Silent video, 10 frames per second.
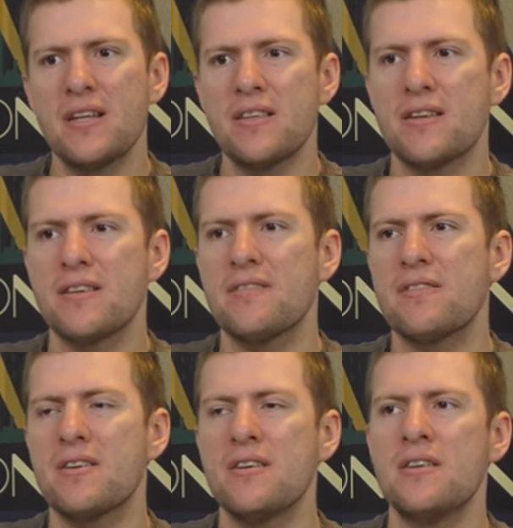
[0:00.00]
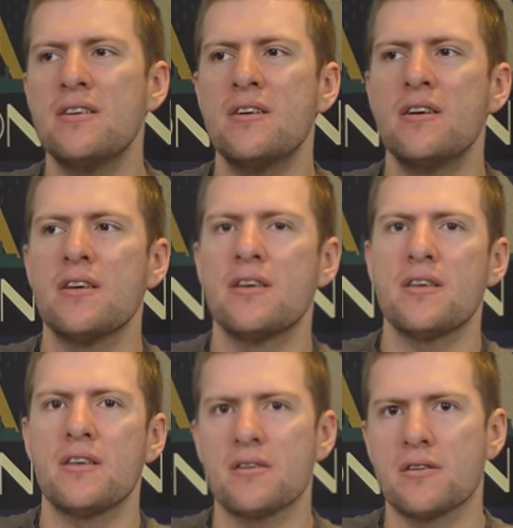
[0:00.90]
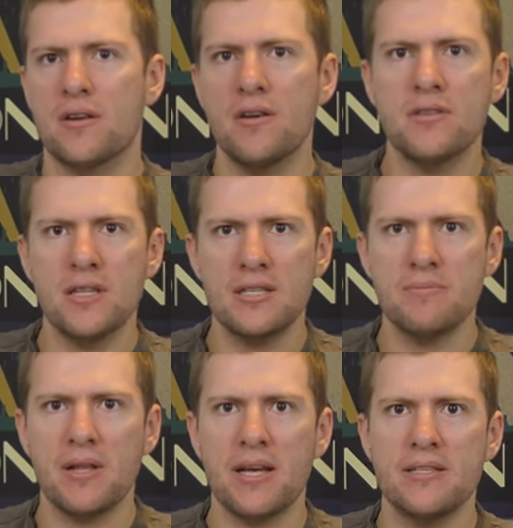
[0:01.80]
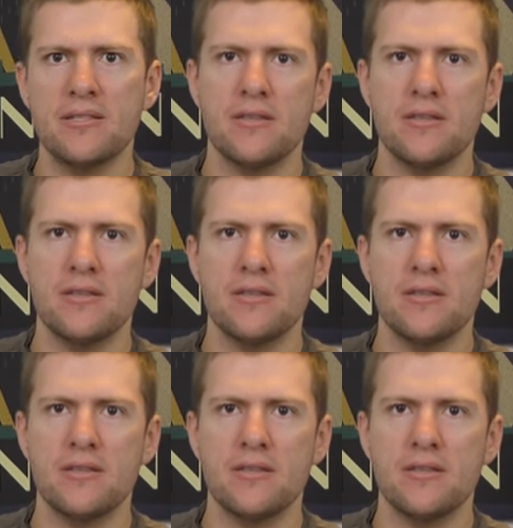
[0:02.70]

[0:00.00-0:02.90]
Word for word: Like you've got to you got to go to this place.